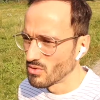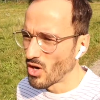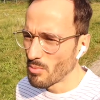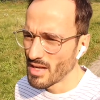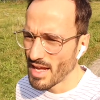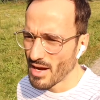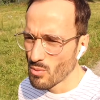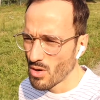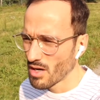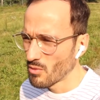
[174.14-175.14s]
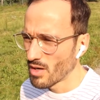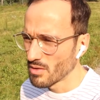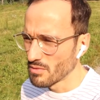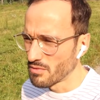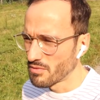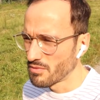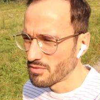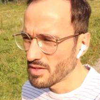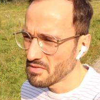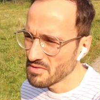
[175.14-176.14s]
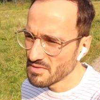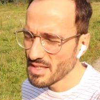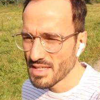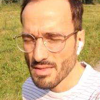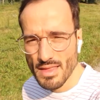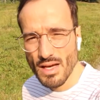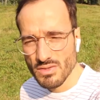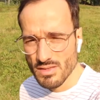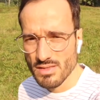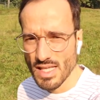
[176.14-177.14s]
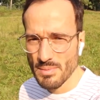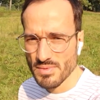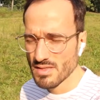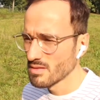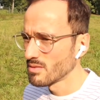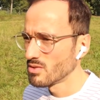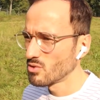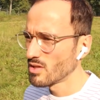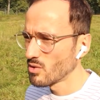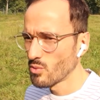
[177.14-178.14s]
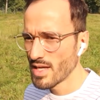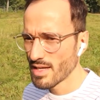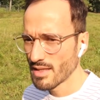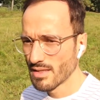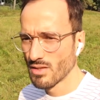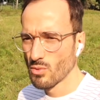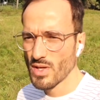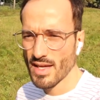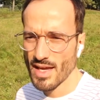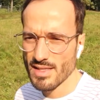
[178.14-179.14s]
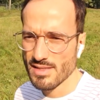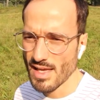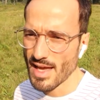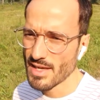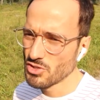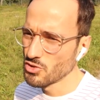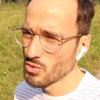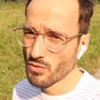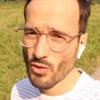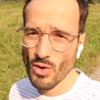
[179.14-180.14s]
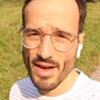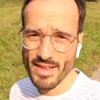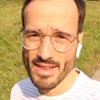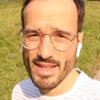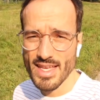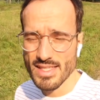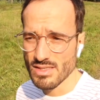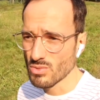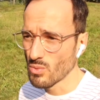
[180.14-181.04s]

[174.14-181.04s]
Normally I walk around 15,000 steps during the week, and on the weekends I shoot for at least